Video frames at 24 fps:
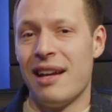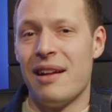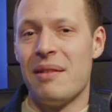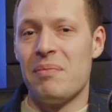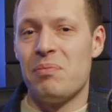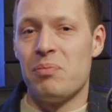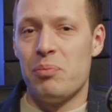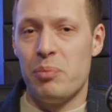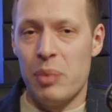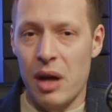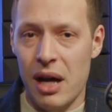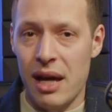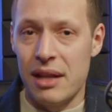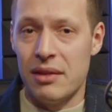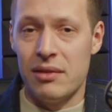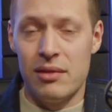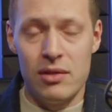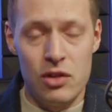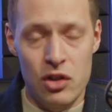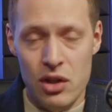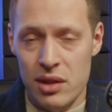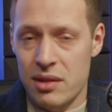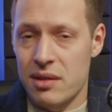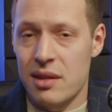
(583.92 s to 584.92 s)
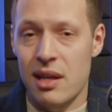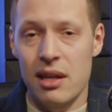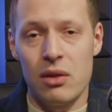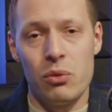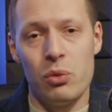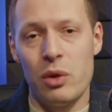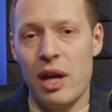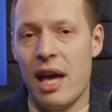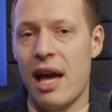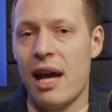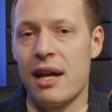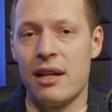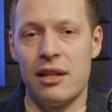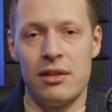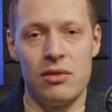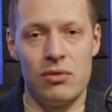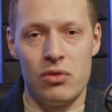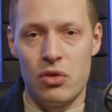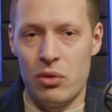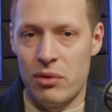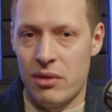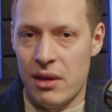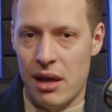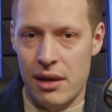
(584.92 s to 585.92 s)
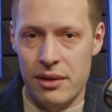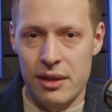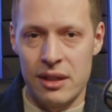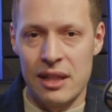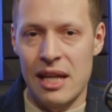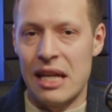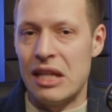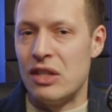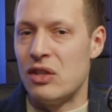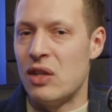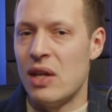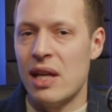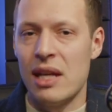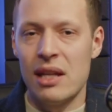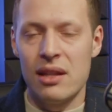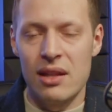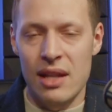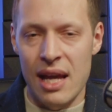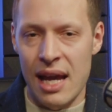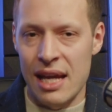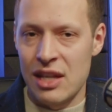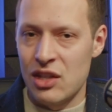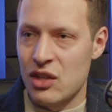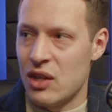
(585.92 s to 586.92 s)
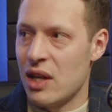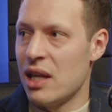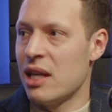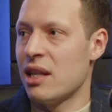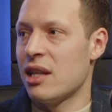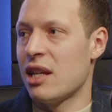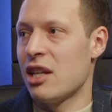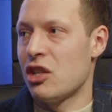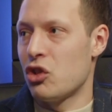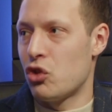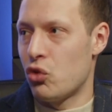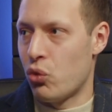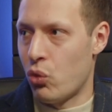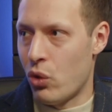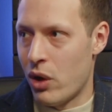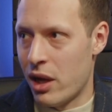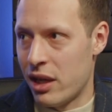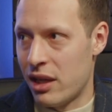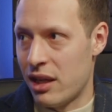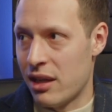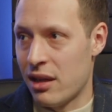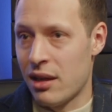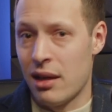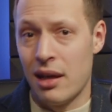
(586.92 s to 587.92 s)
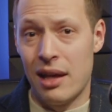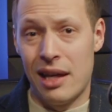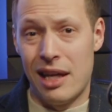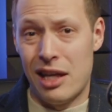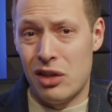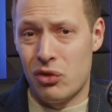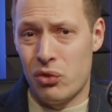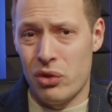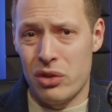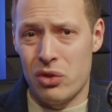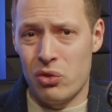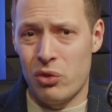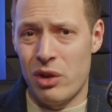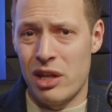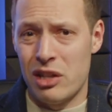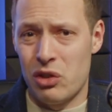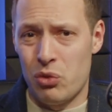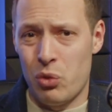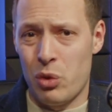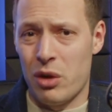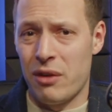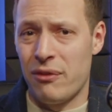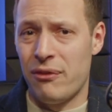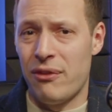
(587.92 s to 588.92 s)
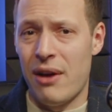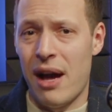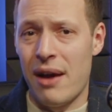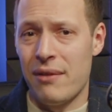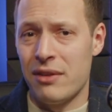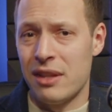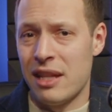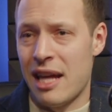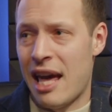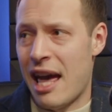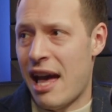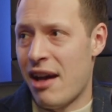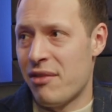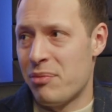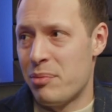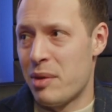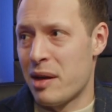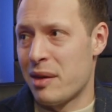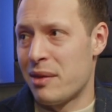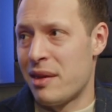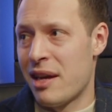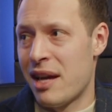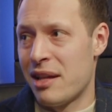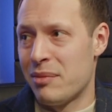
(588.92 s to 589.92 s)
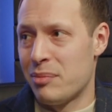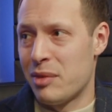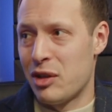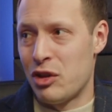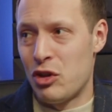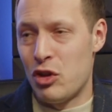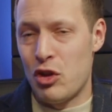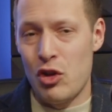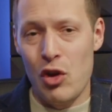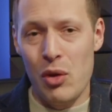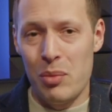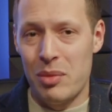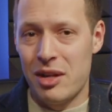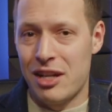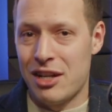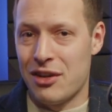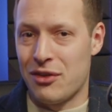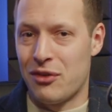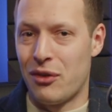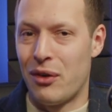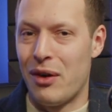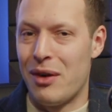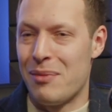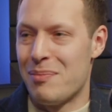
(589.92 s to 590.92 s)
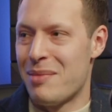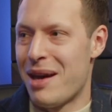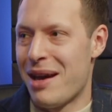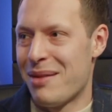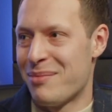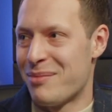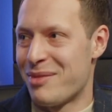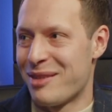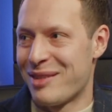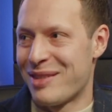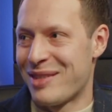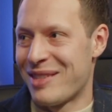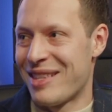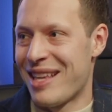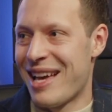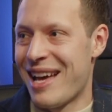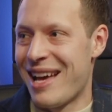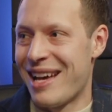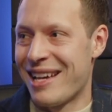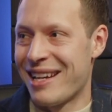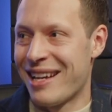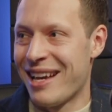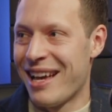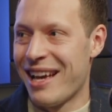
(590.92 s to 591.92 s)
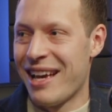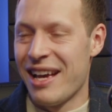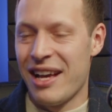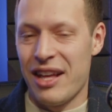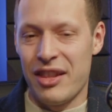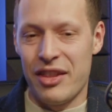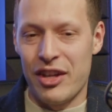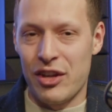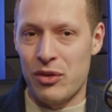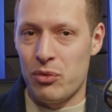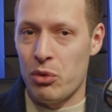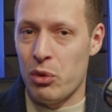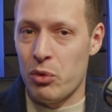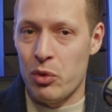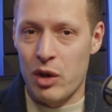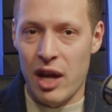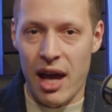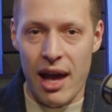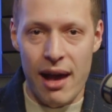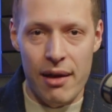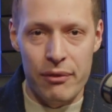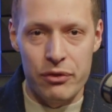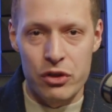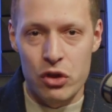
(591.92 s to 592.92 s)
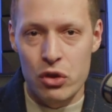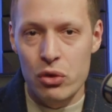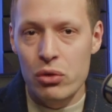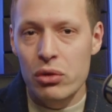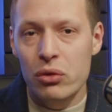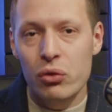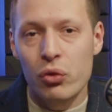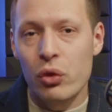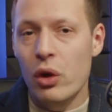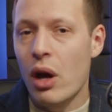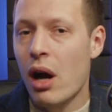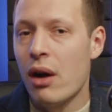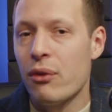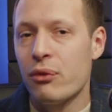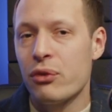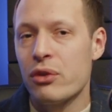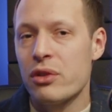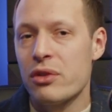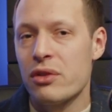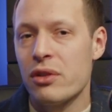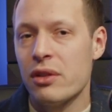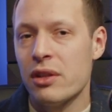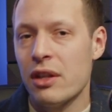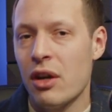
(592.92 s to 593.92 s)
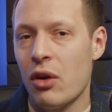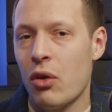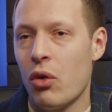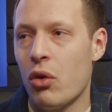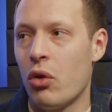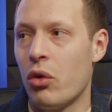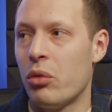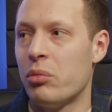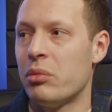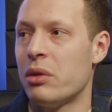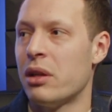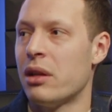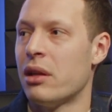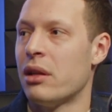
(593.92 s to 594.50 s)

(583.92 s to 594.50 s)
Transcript: Yeah. But just like we had in two thousand eighteen, nineteen, and twenty, interest rates were five and a half back then, but nobody remembers that. Yeah. Like we would have two, three offers on the home,